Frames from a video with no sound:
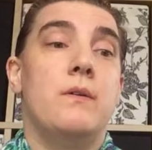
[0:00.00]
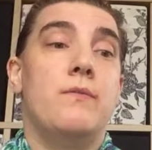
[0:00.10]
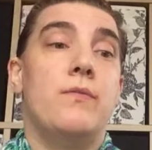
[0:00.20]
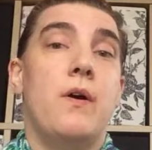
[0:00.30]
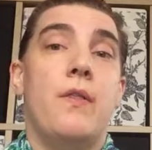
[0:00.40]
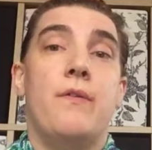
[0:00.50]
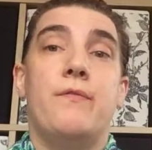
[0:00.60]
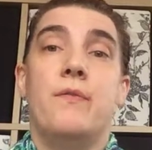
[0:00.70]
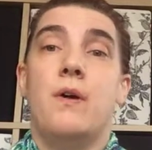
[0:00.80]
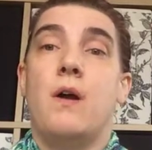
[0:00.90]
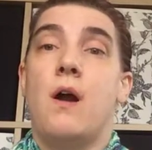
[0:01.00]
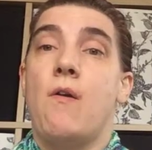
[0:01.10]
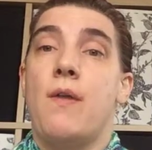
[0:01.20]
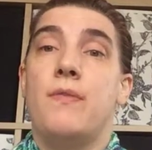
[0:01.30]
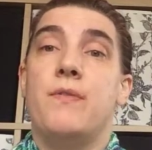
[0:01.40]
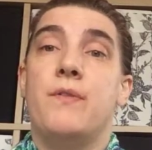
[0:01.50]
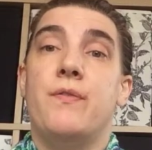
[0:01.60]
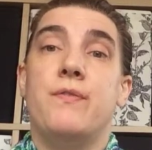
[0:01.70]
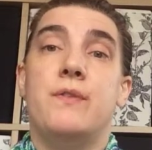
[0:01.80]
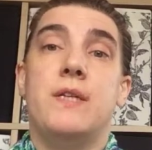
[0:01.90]
for the around the
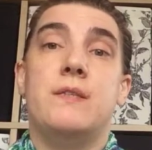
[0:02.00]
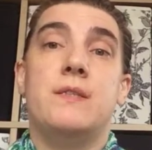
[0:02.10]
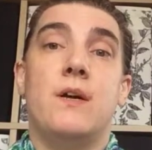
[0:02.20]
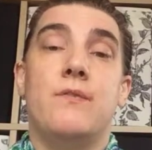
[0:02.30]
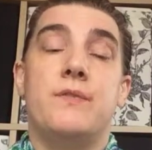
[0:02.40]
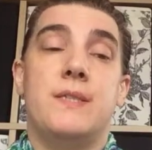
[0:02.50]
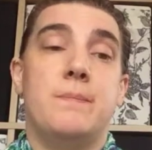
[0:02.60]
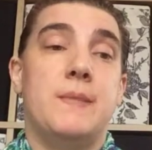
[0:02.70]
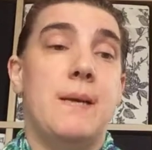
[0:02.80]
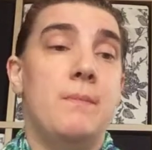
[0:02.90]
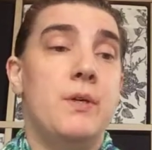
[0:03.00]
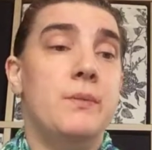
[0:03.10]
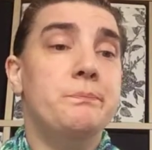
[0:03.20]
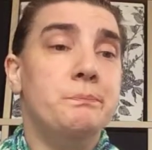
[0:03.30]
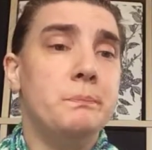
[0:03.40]
15th of September.